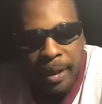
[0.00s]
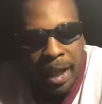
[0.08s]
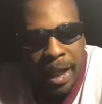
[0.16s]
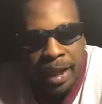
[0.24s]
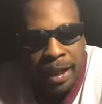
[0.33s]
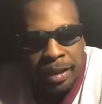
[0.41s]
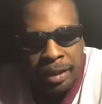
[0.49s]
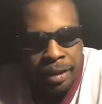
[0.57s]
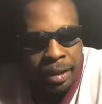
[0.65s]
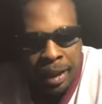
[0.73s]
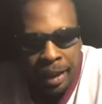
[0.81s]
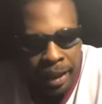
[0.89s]
I had
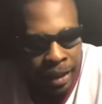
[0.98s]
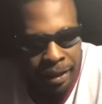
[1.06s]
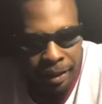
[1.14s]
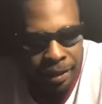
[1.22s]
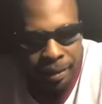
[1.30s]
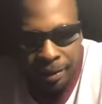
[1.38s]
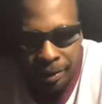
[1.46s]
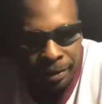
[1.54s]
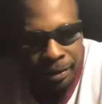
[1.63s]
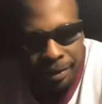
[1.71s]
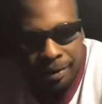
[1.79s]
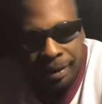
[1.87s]
to,
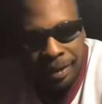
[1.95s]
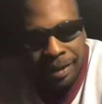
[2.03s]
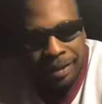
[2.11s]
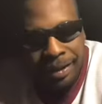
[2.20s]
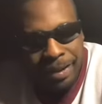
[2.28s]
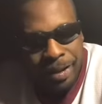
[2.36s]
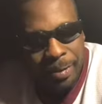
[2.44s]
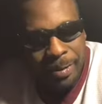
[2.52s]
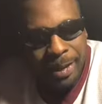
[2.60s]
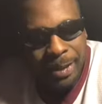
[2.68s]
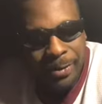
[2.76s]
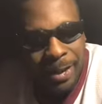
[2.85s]
you know what I'm
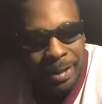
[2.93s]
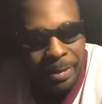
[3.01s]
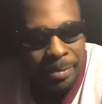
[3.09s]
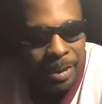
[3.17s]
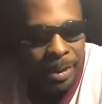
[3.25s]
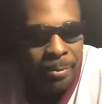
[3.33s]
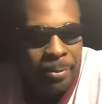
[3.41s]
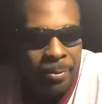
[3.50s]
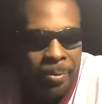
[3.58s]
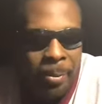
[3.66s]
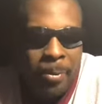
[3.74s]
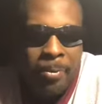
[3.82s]
saying, watch some tape.
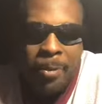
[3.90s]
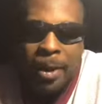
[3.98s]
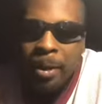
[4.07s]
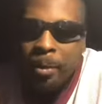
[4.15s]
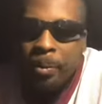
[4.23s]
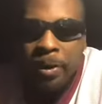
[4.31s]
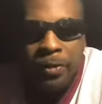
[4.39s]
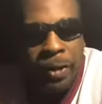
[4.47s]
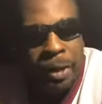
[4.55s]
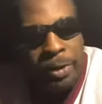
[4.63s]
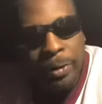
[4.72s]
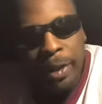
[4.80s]
But
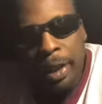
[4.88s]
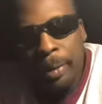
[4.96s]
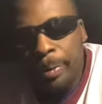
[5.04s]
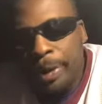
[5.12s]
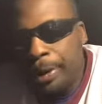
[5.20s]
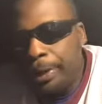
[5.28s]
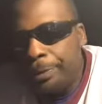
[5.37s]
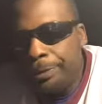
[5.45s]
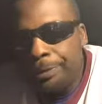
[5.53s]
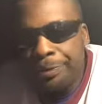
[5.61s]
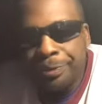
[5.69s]
first round, man,